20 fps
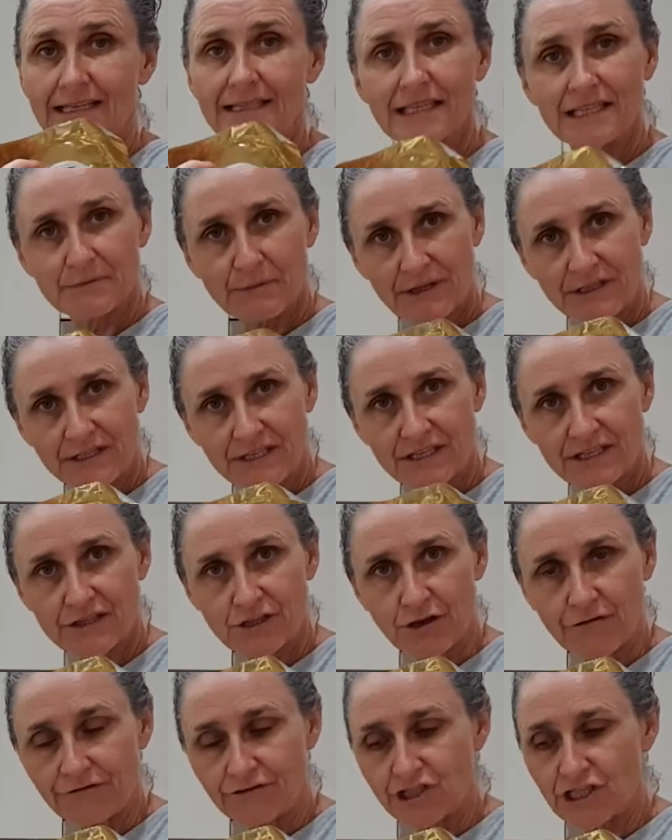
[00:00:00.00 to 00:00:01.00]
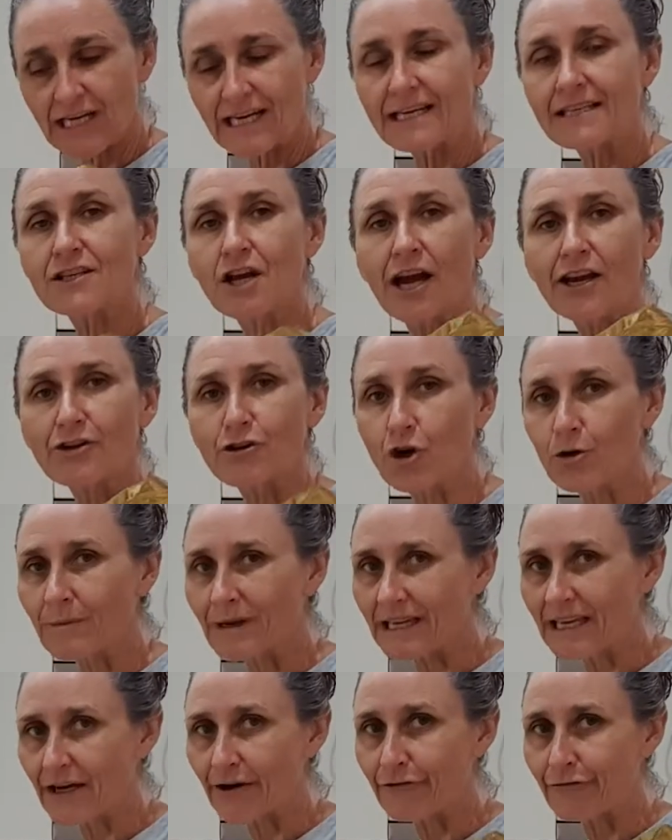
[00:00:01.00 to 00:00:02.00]
This one's a soft cheese. I normally
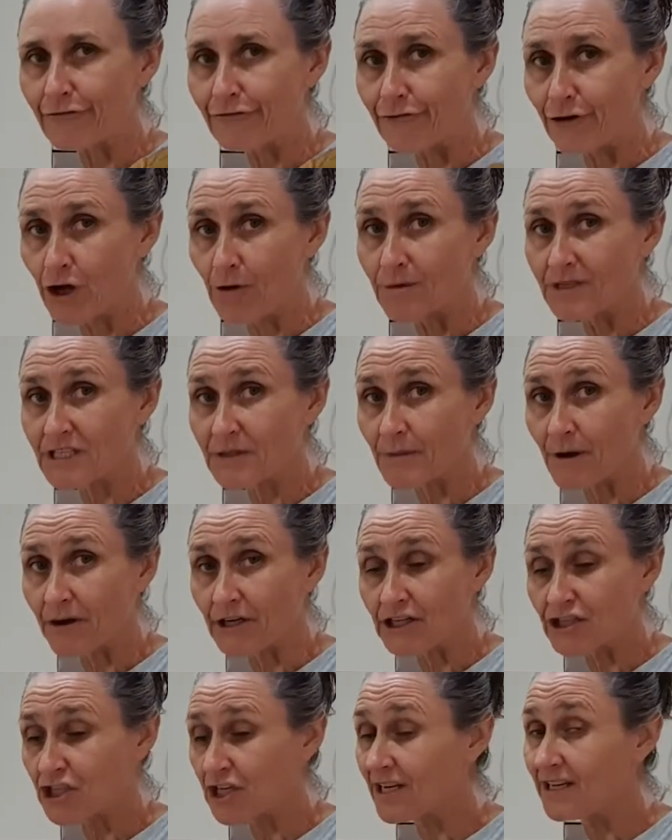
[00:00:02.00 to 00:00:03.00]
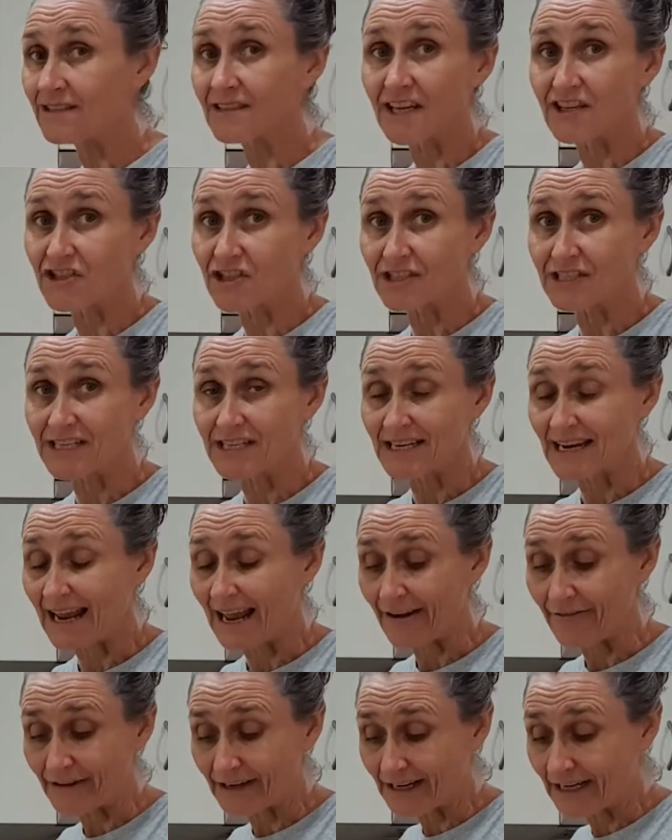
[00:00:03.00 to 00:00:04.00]
get a firmer smoky cheese. They just didn't
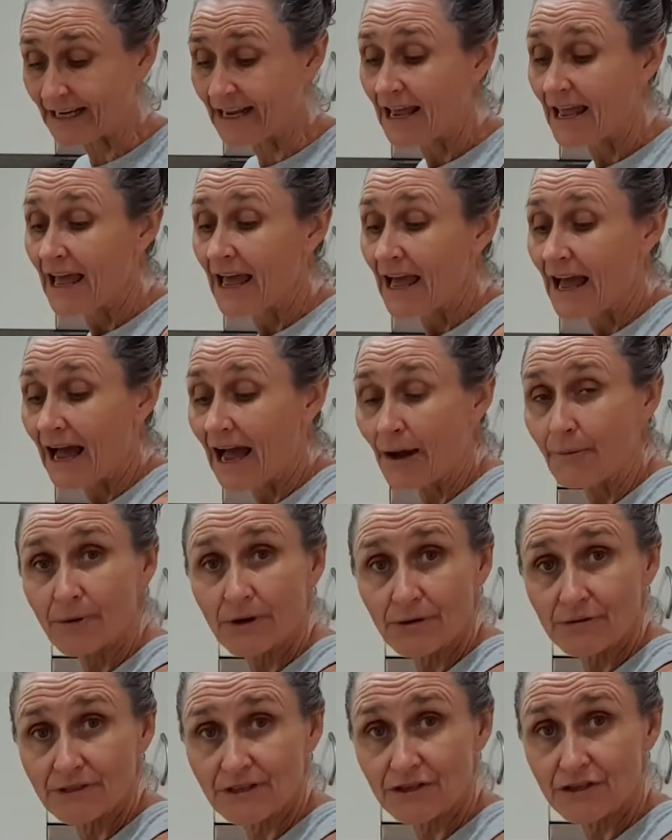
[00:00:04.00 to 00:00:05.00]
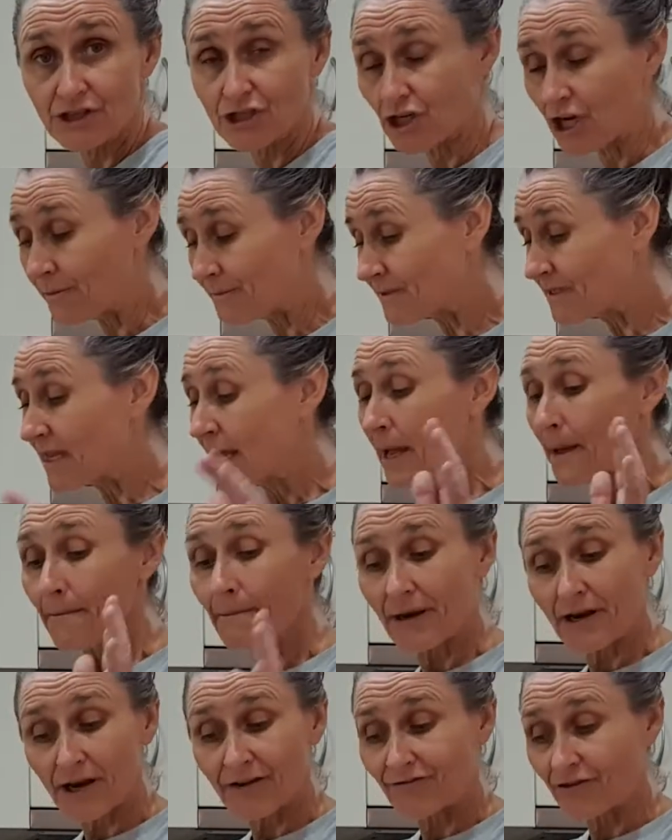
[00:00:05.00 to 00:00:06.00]
have any when I was at the shops,
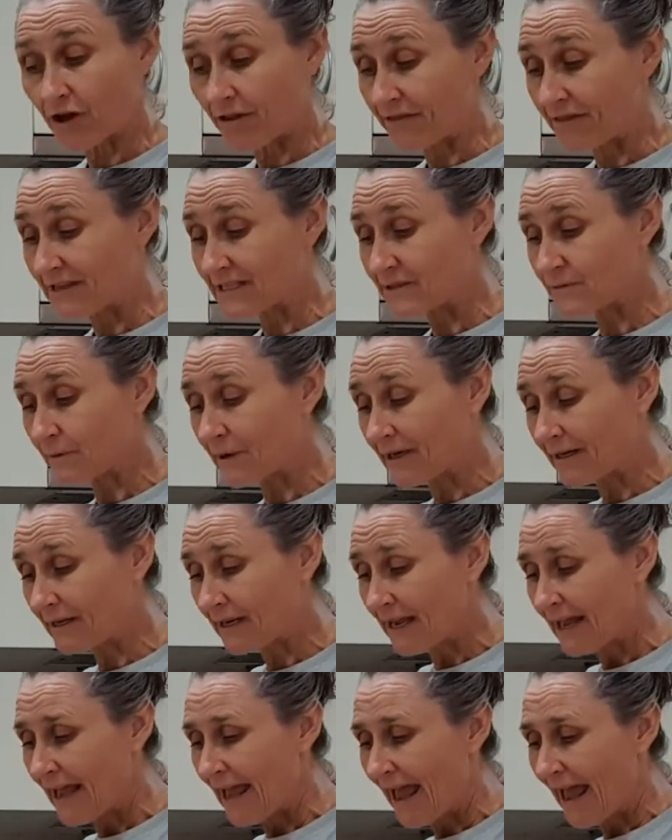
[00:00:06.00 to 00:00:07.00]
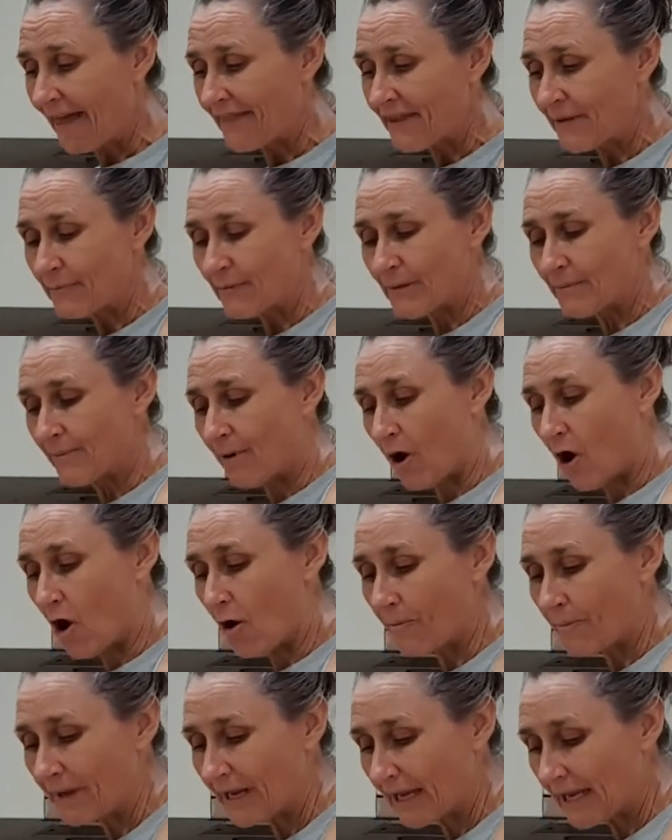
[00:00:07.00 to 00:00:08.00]
but I've got this one, and then we
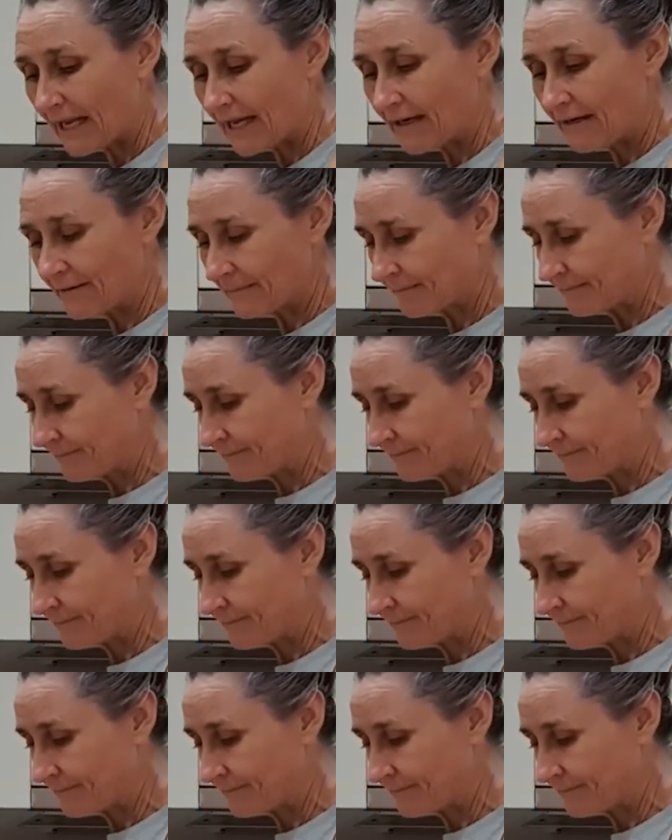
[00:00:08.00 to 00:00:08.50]
pop in,